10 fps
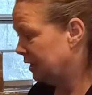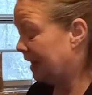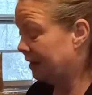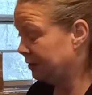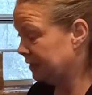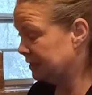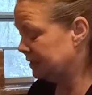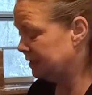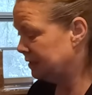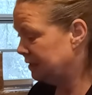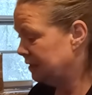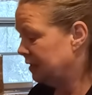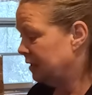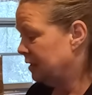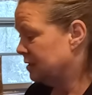outlet,
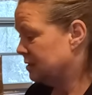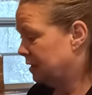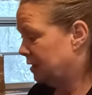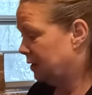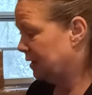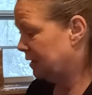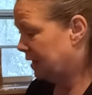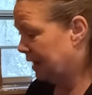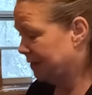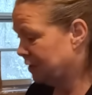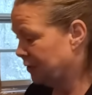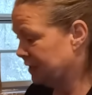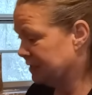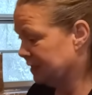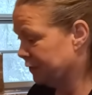so I have to go
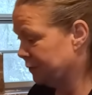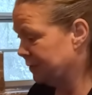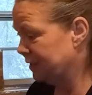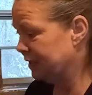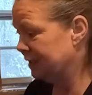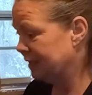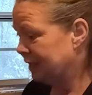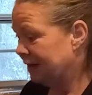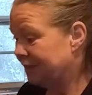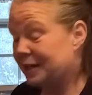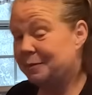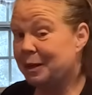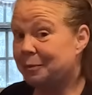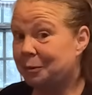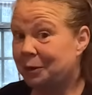get a different one. Then I'll be
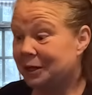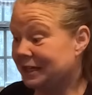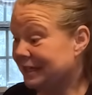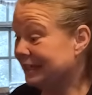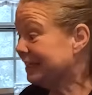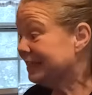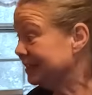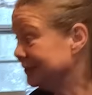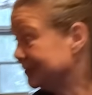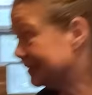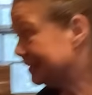able to plug it in and use